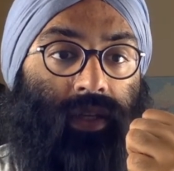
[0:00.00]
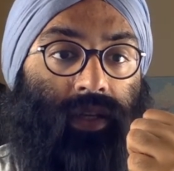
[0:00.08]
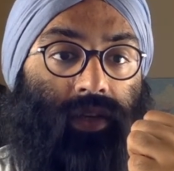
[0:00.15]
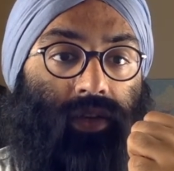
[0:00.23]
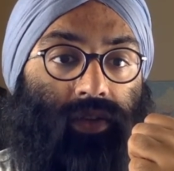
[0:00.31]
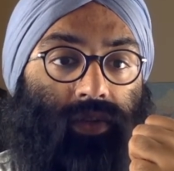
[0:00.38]

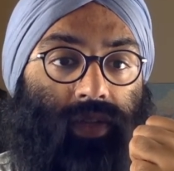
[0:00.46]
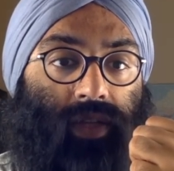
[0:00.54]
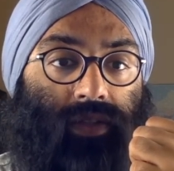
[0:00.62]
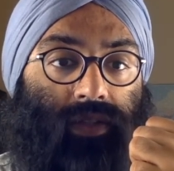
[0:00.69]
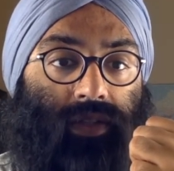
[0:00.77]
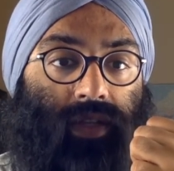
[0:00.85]
It also
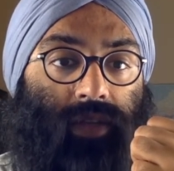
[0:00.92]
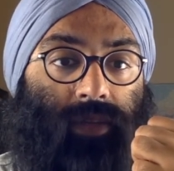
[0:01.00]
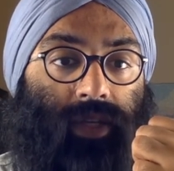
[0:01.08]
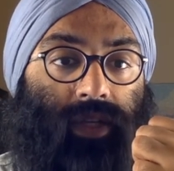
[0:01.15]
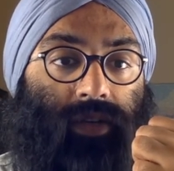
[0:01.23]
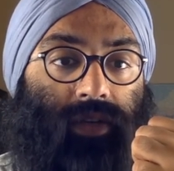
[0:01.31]
allows us to come
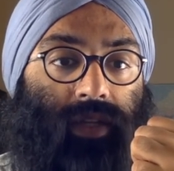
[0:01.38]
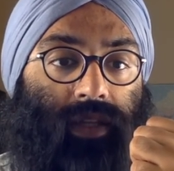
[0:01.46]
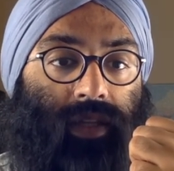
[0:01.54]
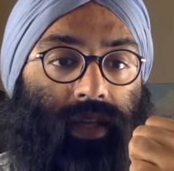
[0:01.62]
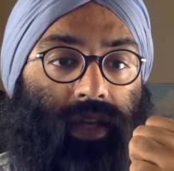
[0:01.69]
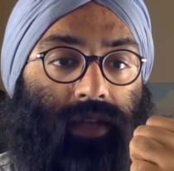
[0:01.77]
in here and
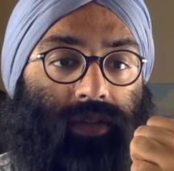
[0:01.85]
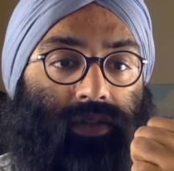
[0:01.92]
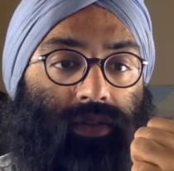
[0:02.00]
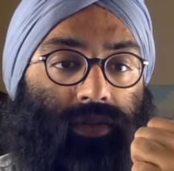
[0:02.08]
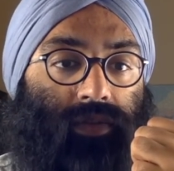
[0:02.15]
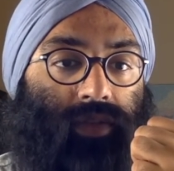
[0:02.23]
hit that.
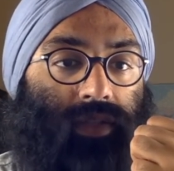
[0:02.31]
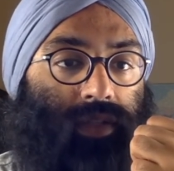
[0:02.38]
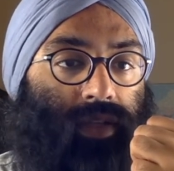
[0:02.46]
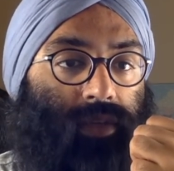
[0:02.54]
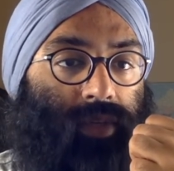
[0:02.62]
So let's come